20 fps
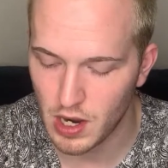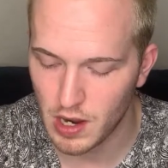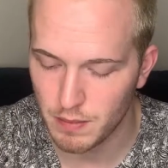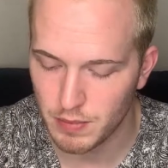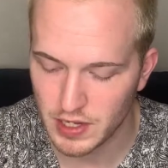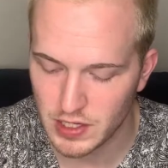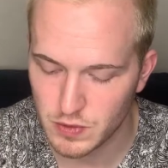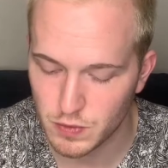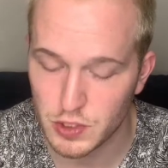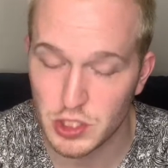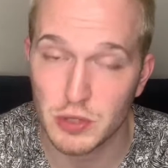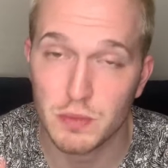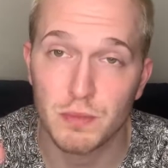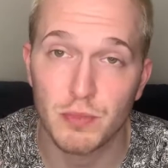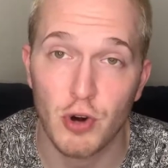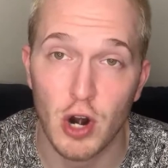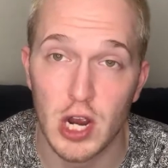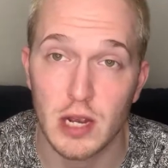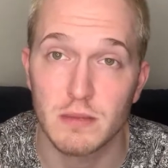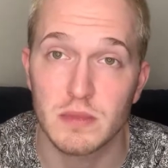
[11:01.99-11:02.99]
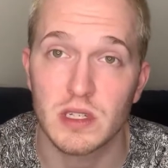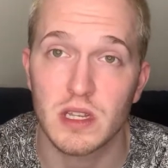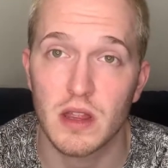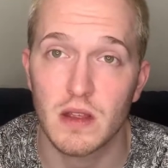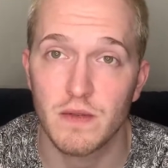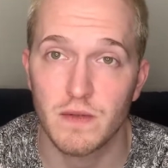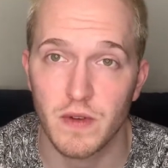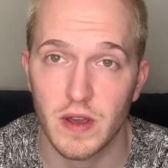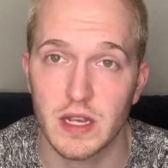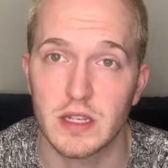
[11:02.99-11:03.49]
complex, which primes
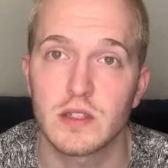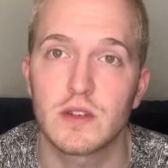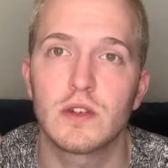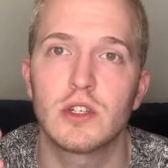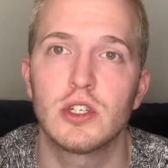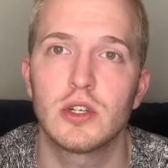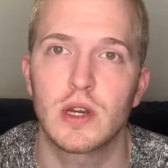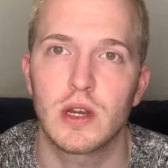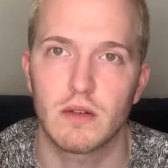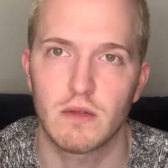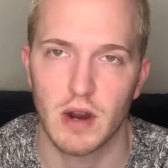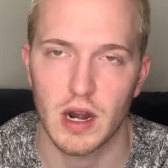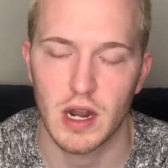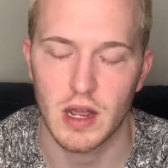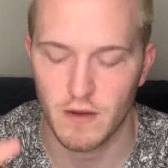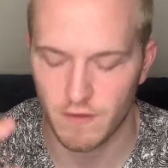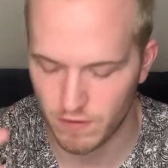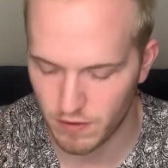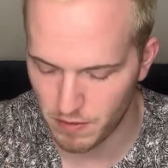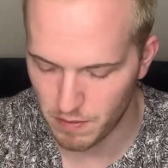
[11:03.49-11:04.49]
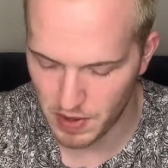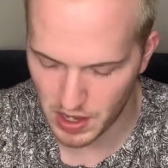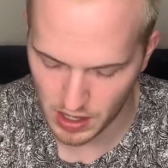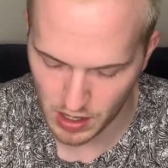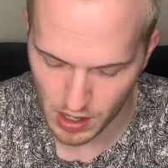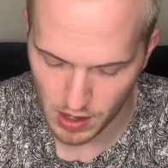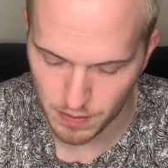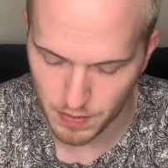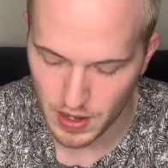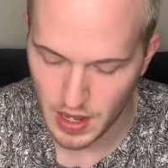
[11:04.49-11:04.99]
the face to get ready for
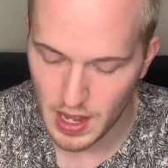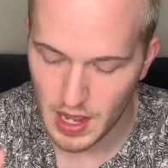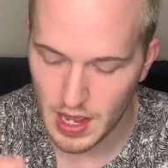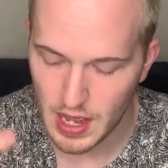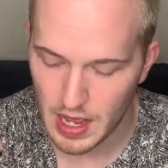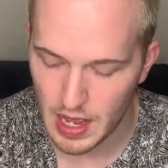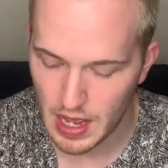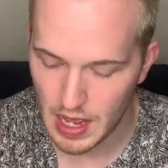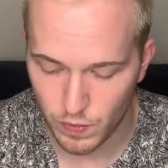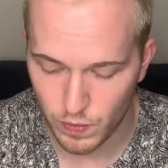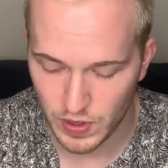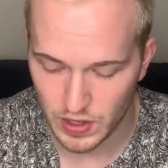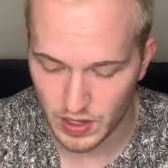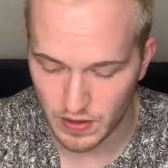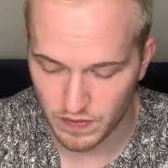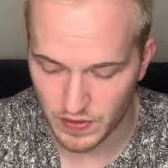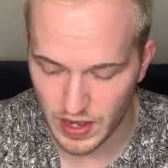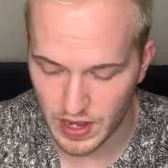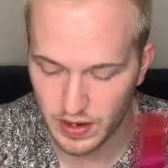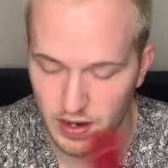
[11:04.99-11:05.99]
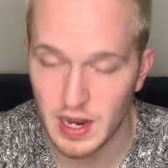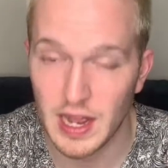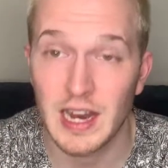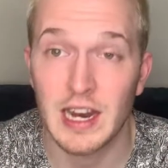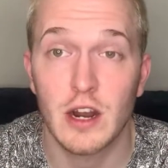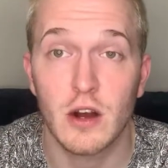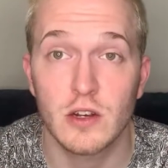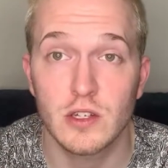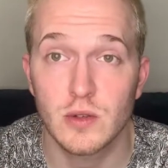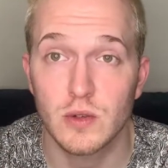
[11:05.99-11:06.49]
makeup. We love that.
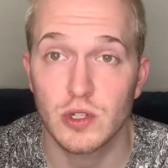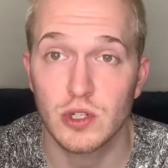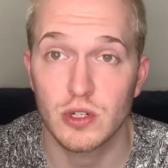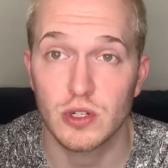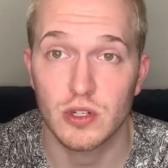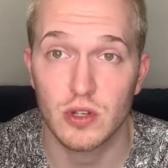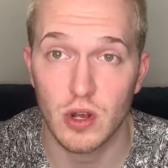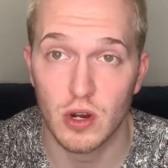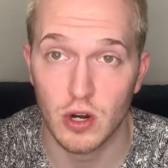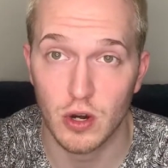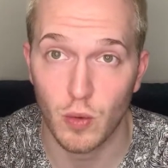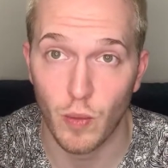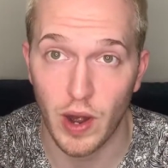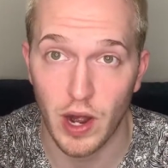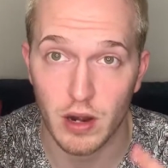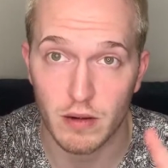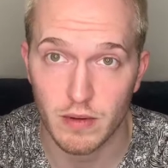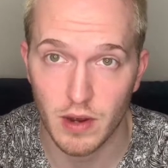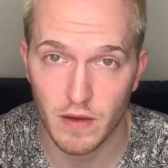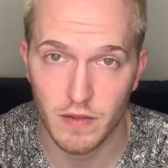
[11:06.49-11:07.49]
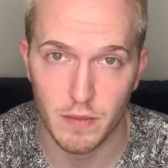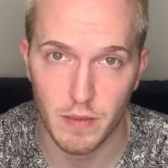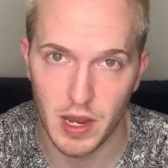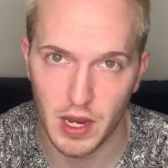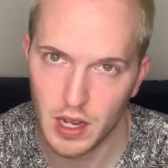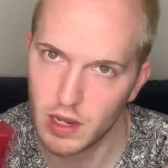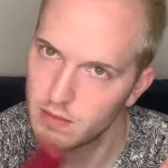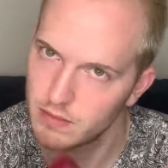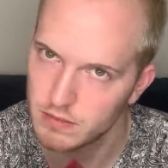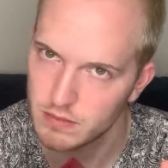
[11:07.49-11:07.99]
And it also ensures longer wear of the
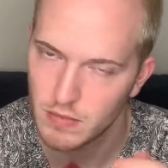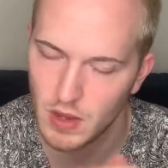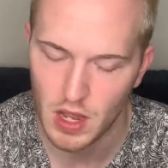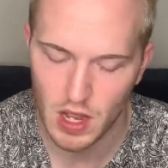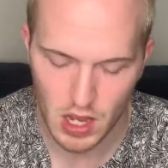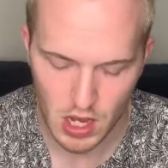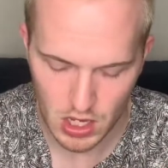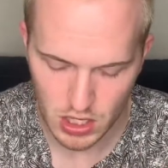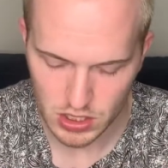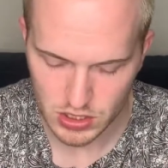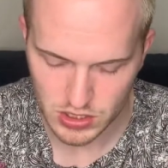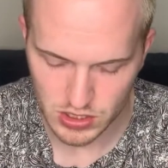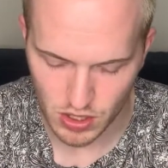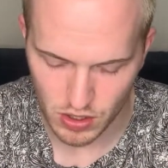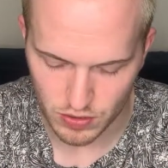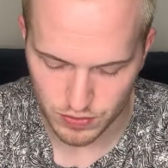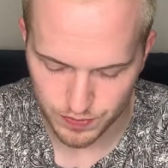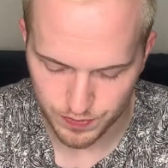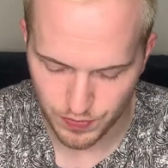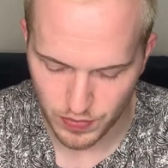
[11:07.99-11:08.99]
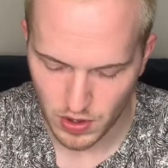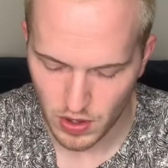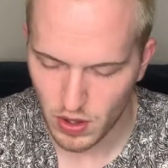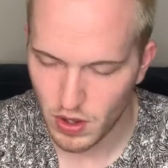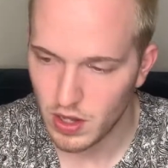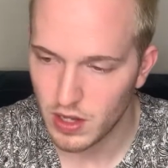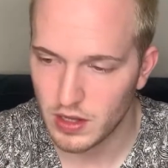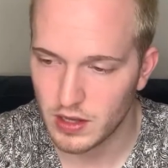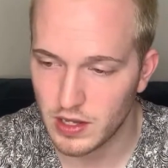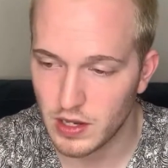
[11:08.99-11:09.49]
makeup. So
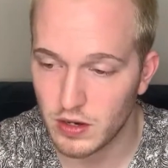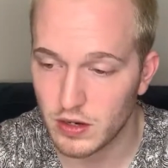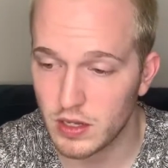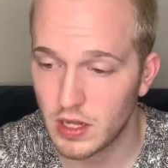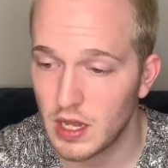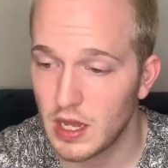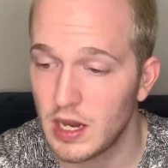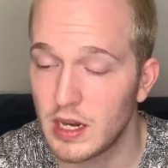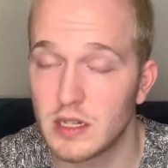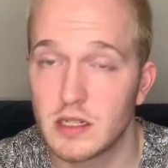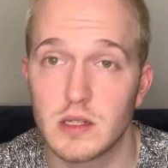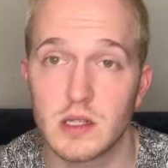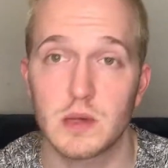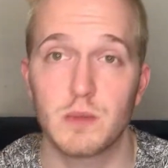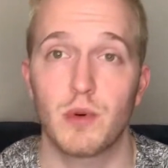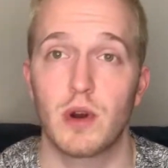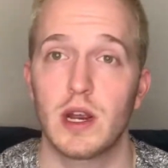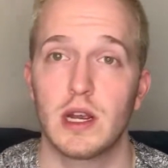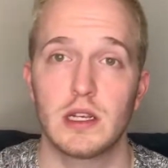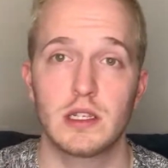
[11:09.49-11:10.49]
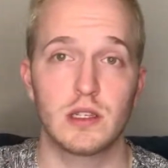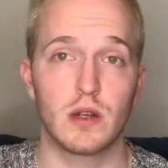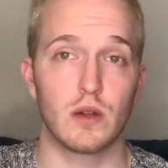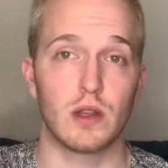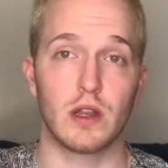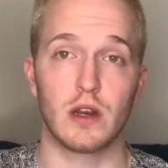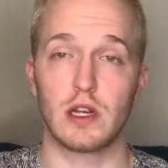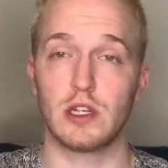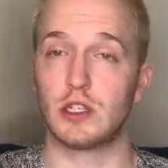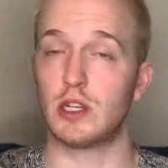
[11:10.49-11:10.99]
literally it is a spray. So
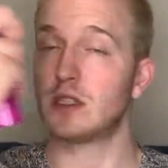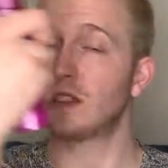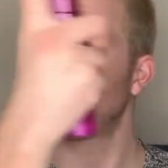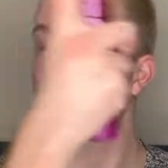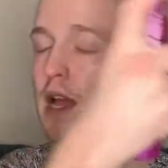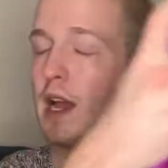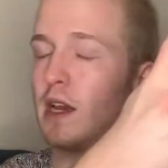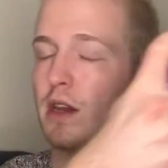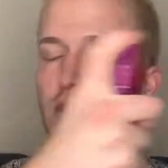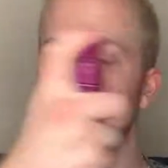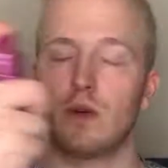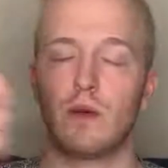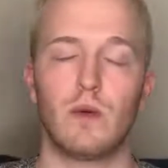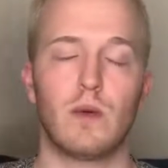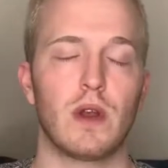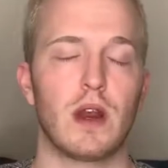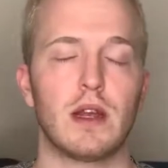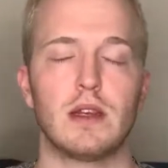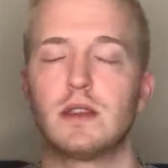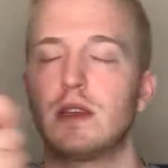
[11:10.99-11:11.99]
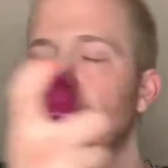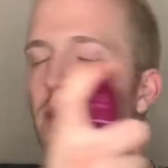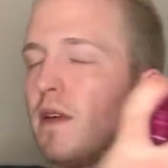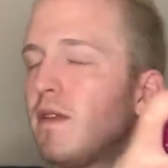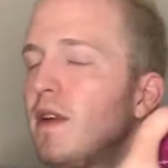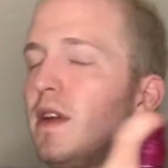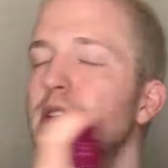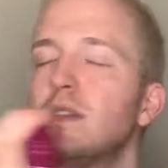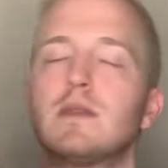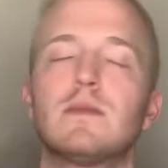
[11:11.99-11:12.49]
literally just like I do when I set my
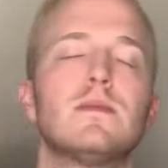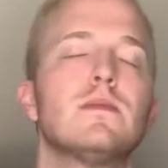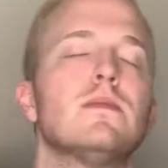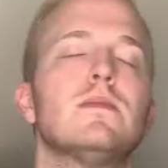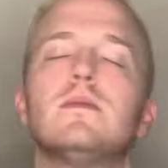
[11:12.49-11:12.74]
face.